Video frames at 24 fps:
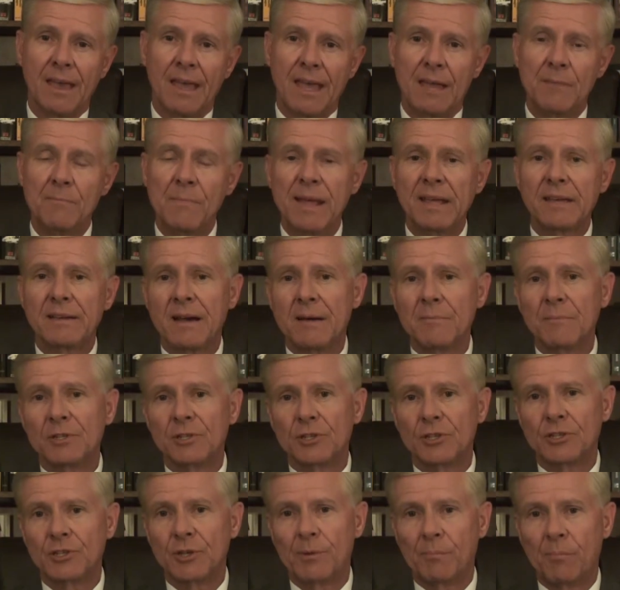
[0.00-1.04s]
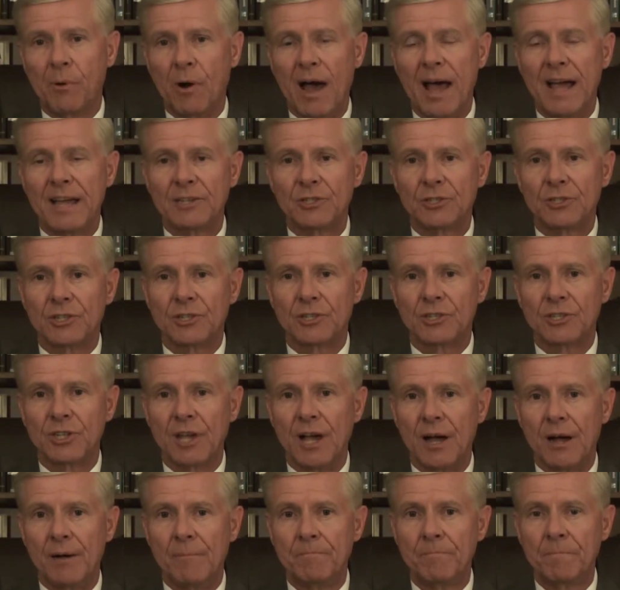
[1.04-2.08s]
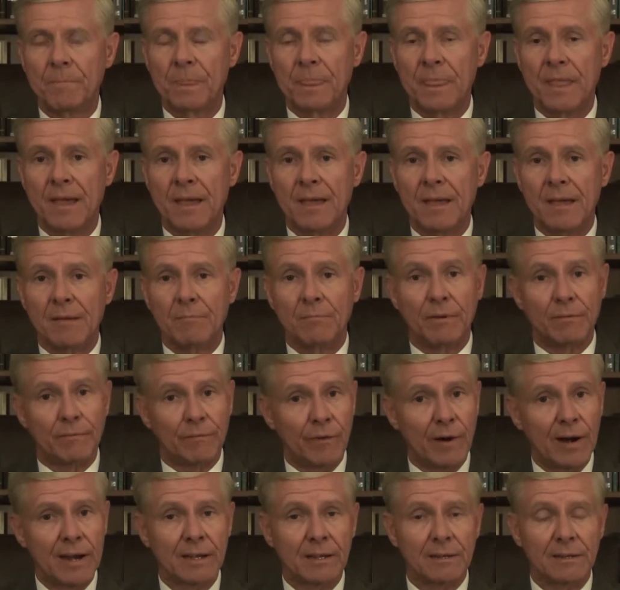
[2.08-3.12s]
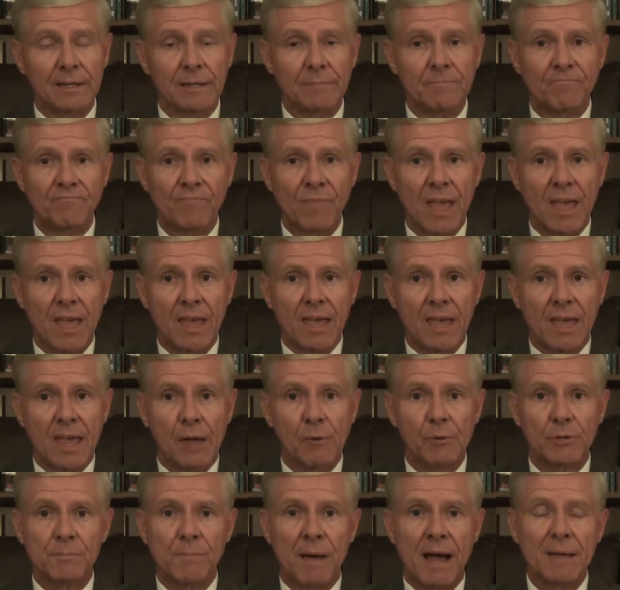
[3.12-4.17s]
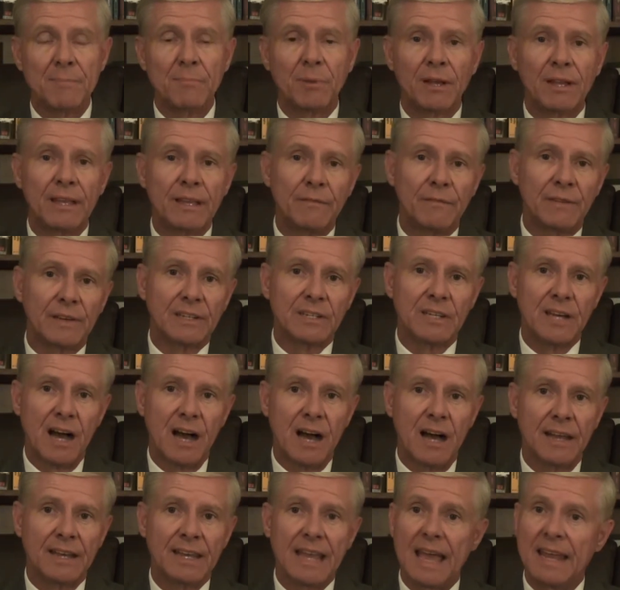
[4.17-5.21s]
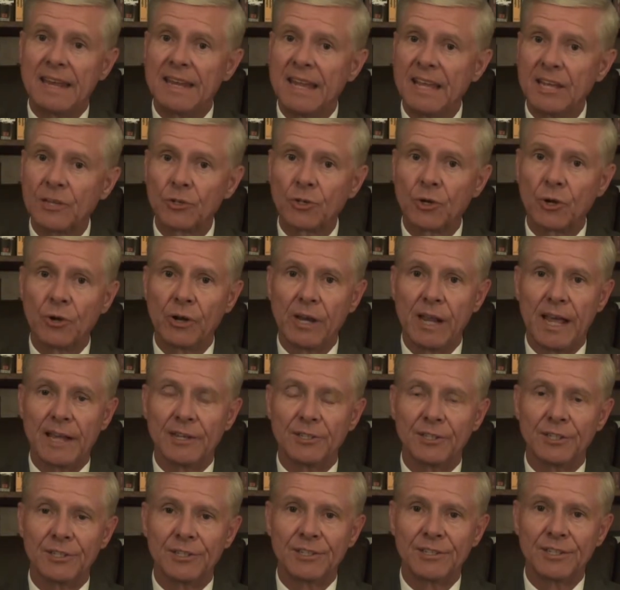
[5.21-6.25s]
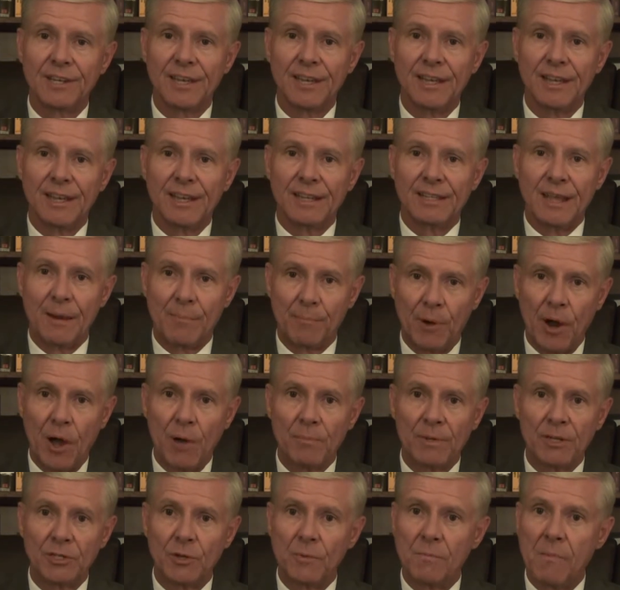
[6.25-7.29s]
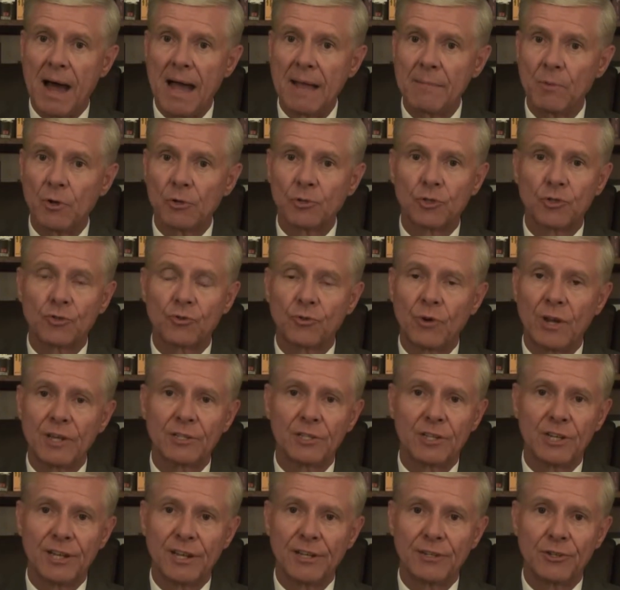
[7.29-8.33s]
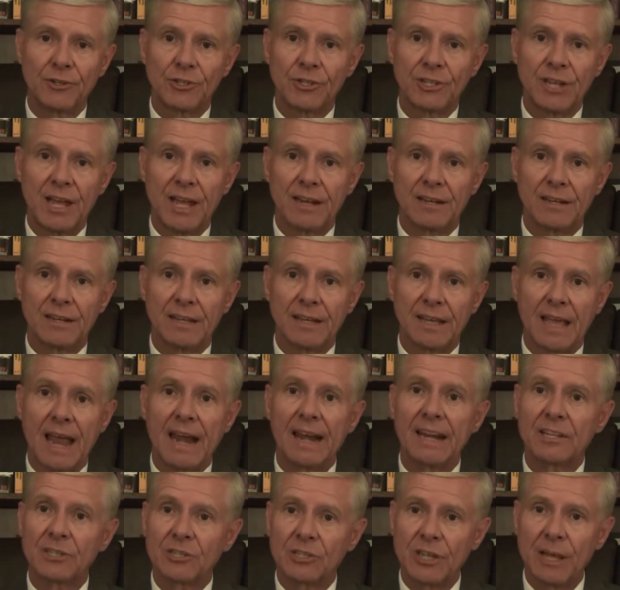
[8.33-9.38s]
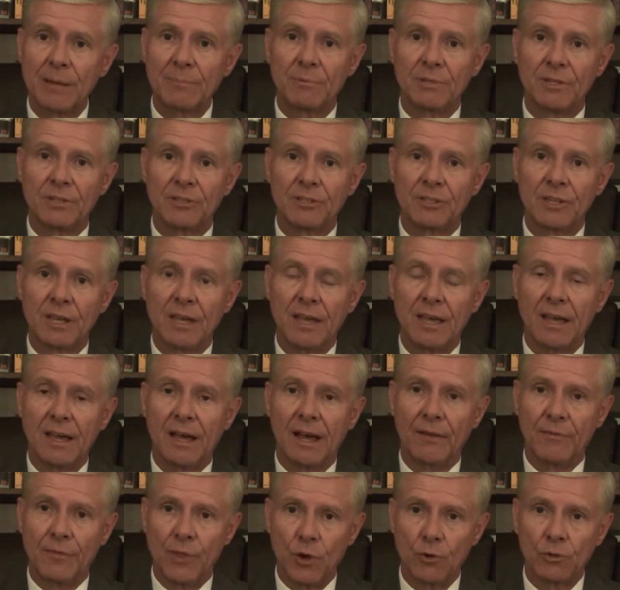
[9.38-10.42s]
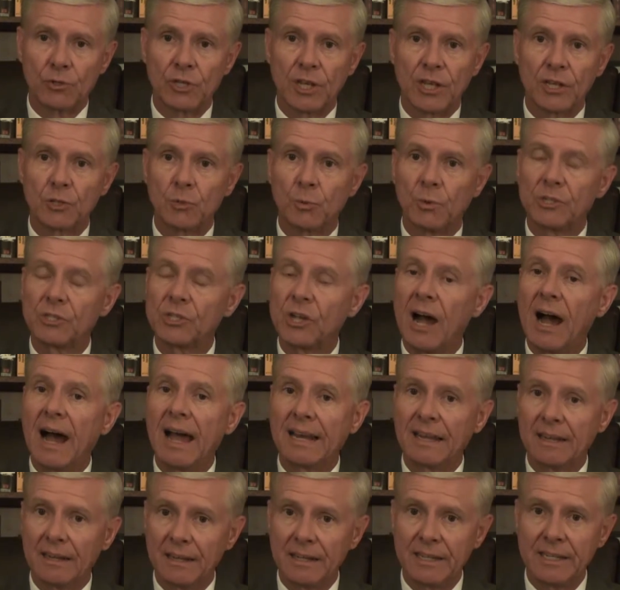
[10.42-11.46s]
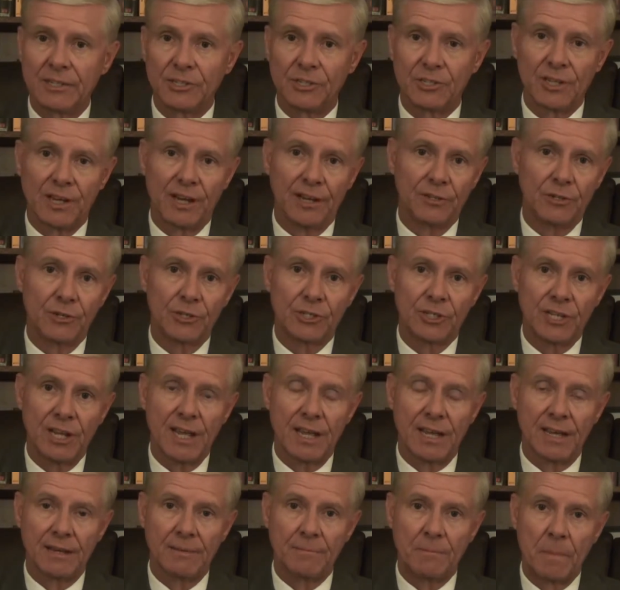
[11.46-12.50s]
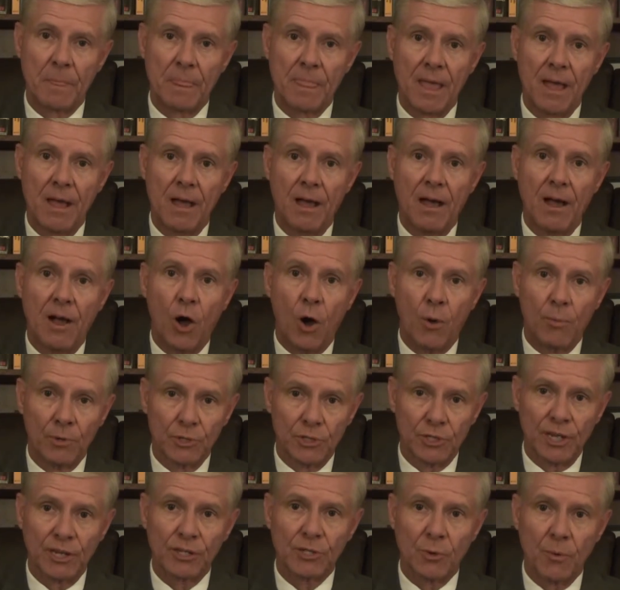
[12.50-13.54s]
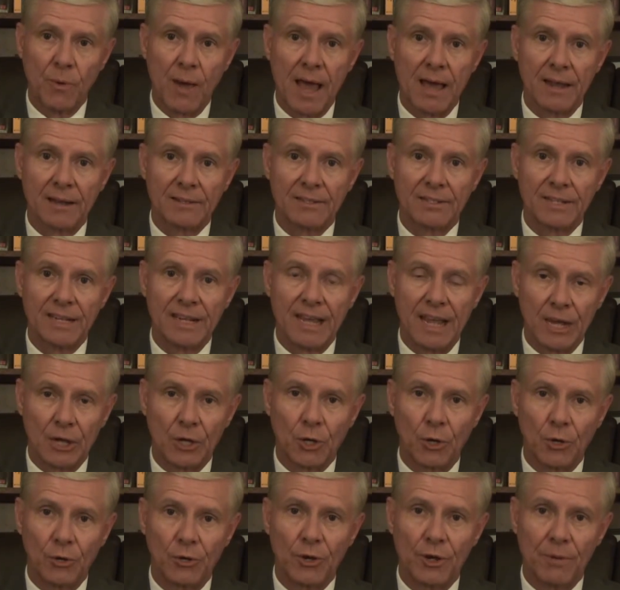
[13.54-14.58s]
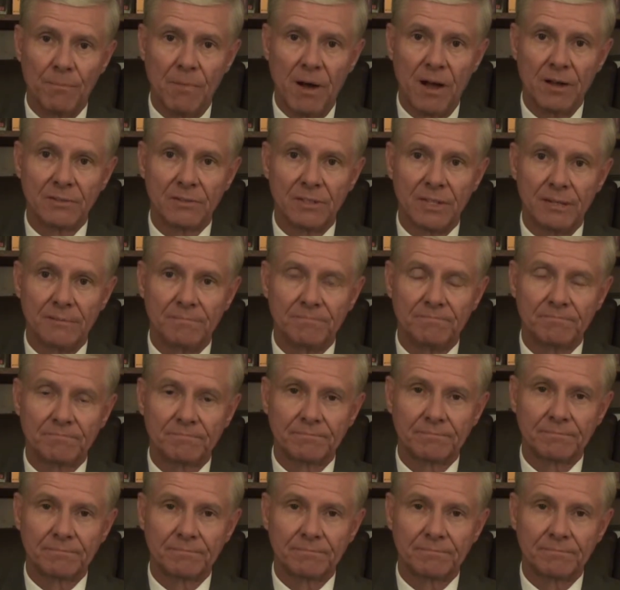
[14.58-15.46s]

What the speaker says: It may come as a surprise to some, but frankly, it was my belief in God and His creations that brought me to my most trusted understanding and acceptance of those things which I least understand, homosexuality included among them.